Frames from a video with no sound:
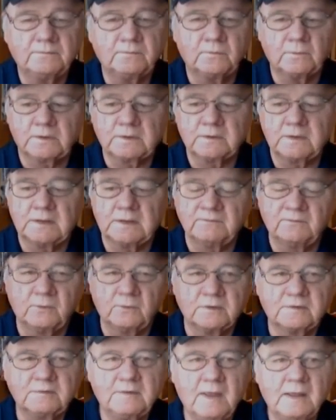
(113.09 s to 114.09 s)
Rick Needham
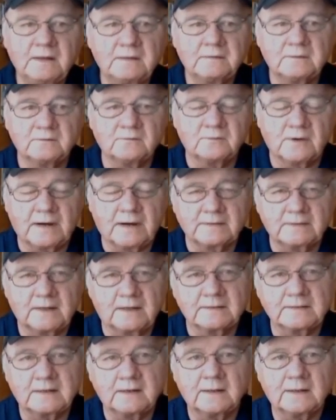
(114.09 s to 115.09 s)
for Day at the
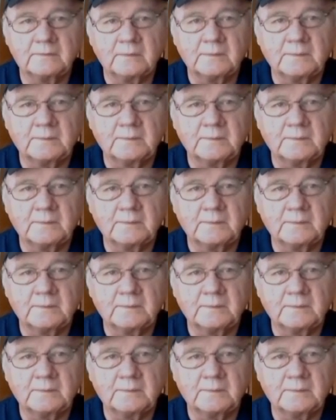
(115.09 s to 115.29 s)
Track.com,